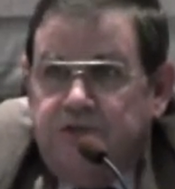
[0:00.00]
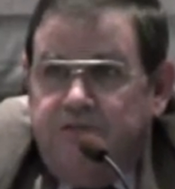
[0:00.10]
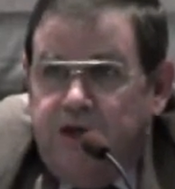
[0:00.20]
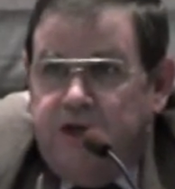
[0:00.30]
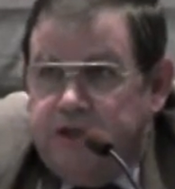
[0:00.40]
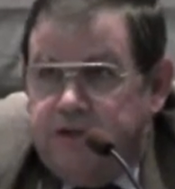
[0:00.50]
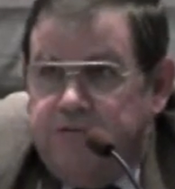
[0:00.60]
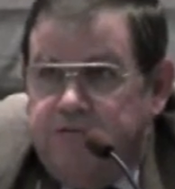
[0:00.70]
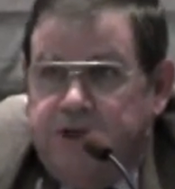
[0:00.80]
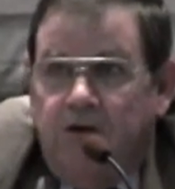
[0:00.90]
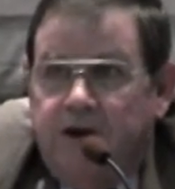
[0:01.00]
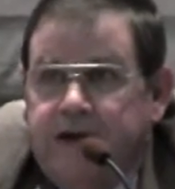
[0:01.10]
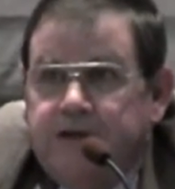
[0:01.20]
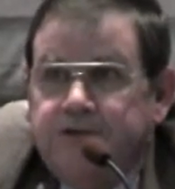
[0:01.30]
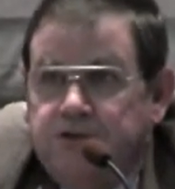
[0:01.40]
to fund
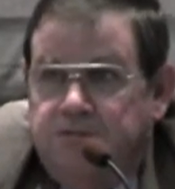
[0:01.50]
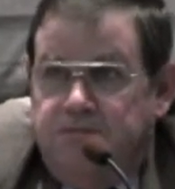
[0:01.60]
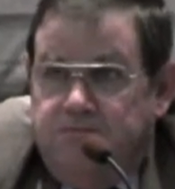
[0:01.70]
VRS,